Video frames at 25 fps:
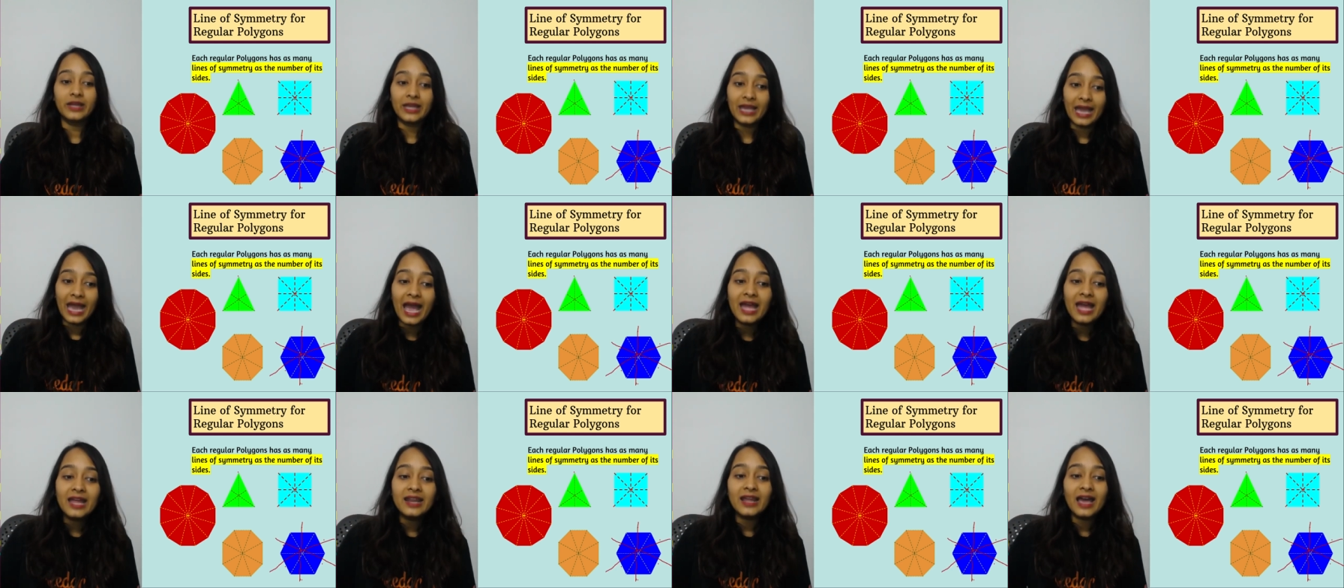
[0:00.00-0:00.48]

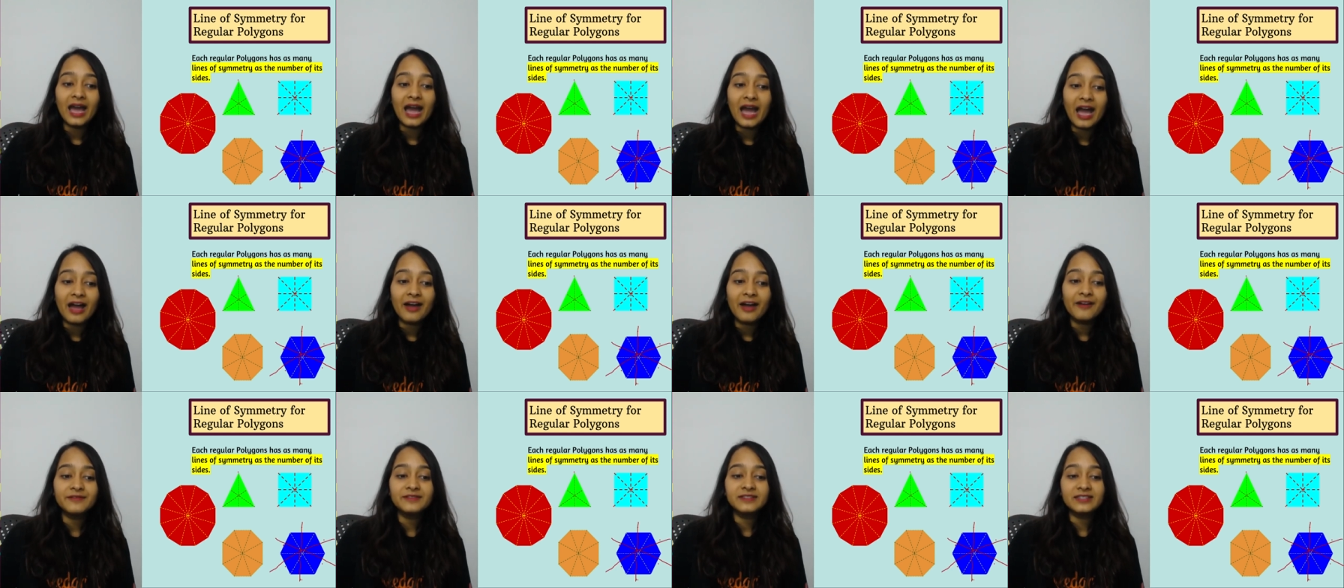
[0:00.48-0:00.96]
can
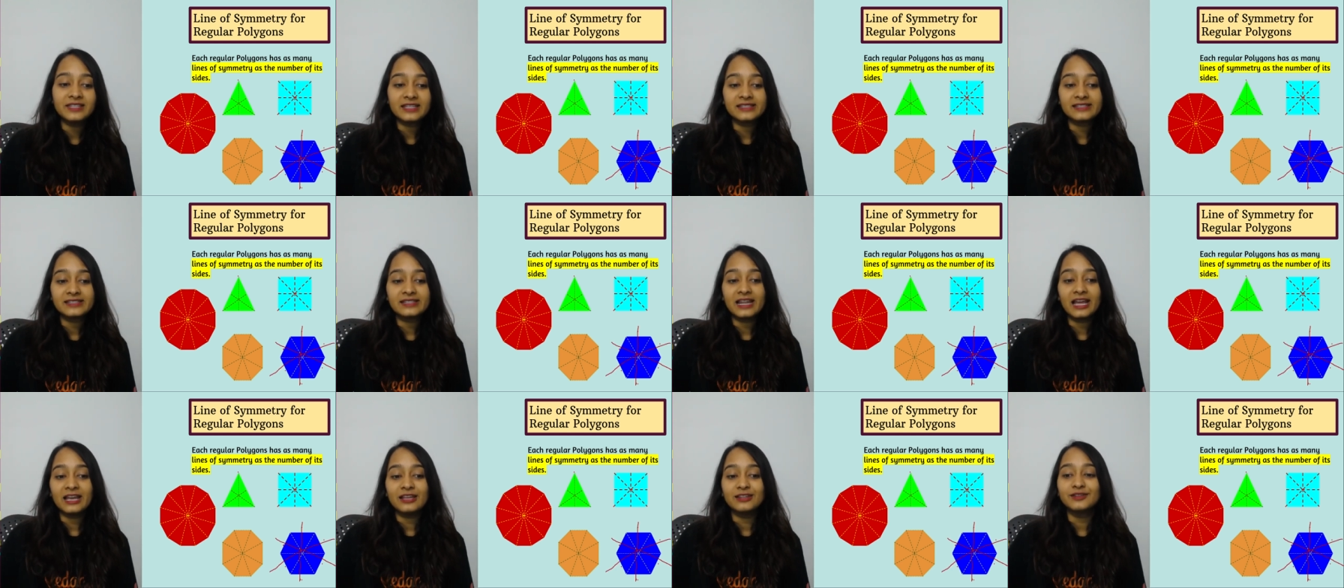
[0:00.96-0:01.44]
have
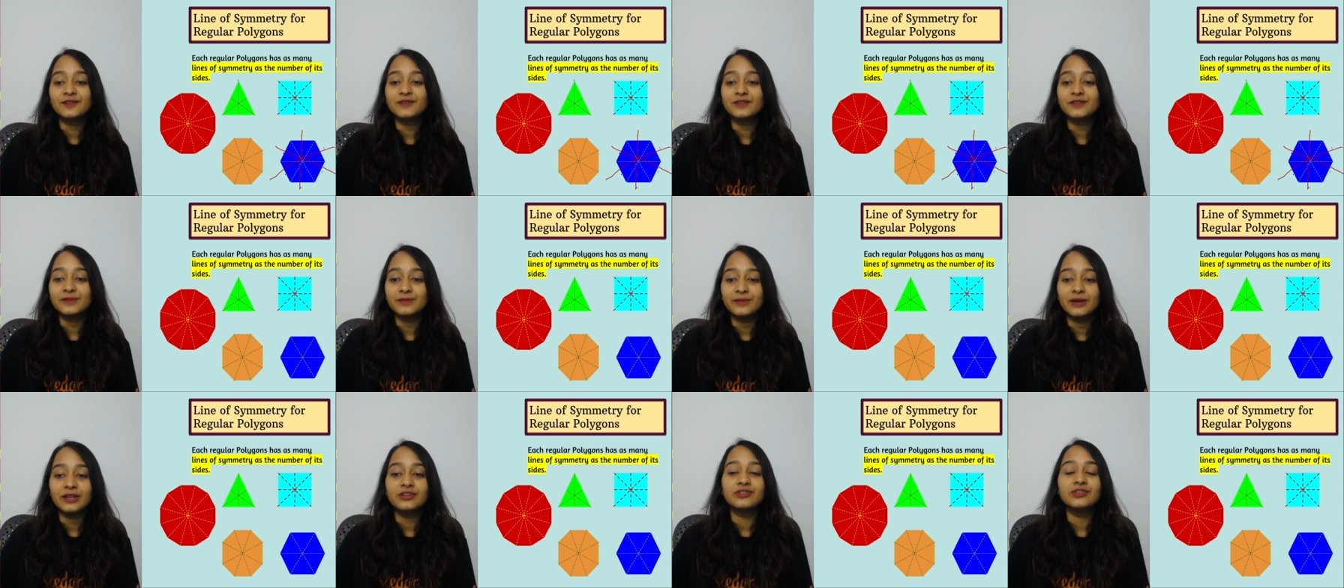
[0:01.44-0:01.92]
six lines of
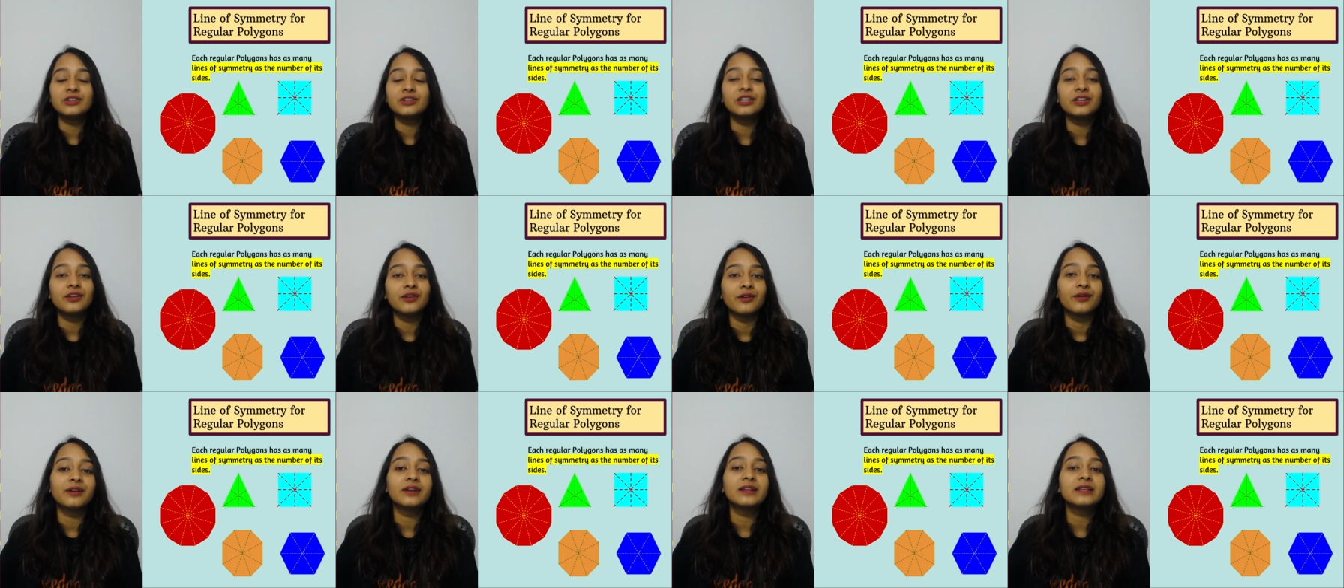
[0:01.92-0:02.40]
symmetry
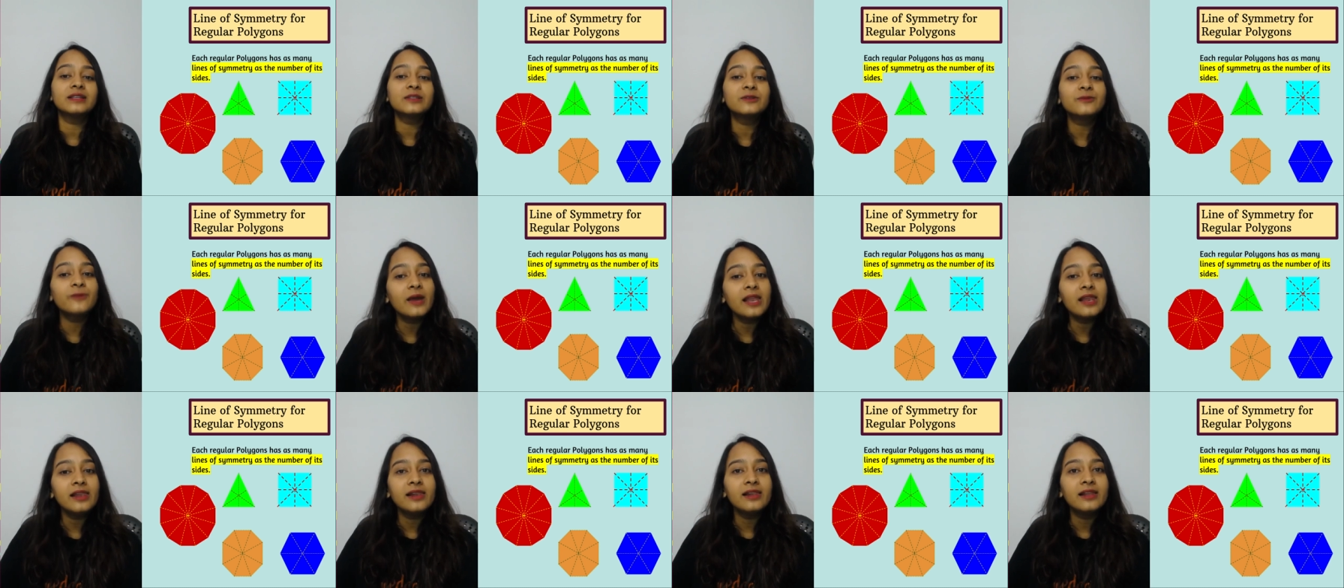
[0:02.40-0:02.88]
here as
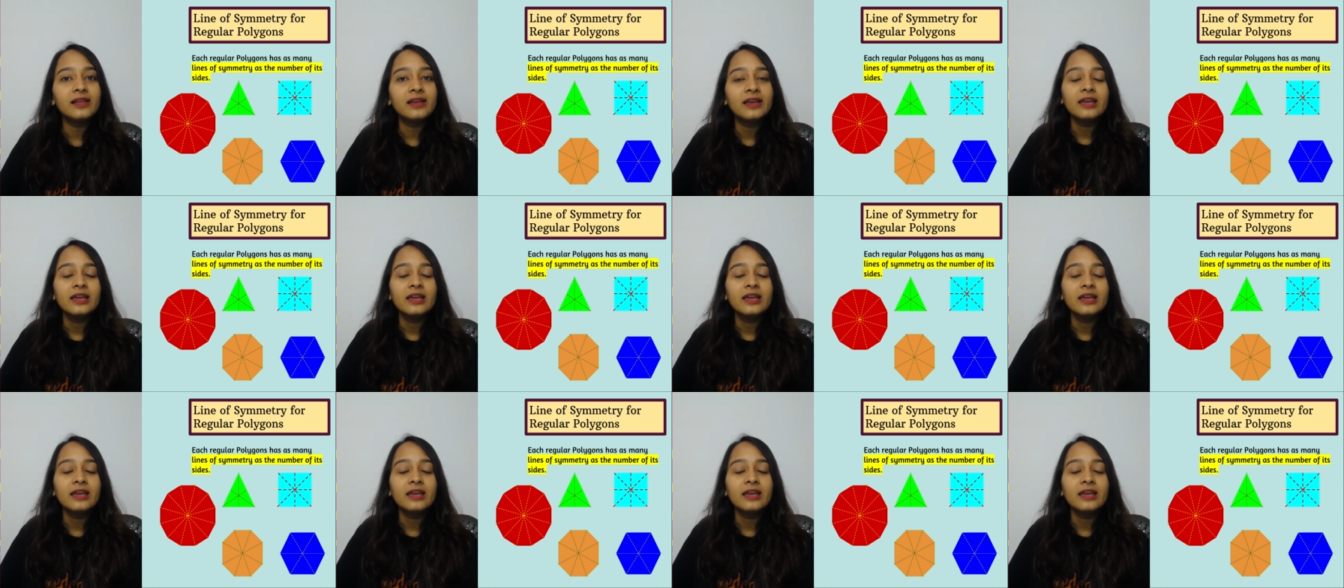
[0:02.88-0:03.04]
well.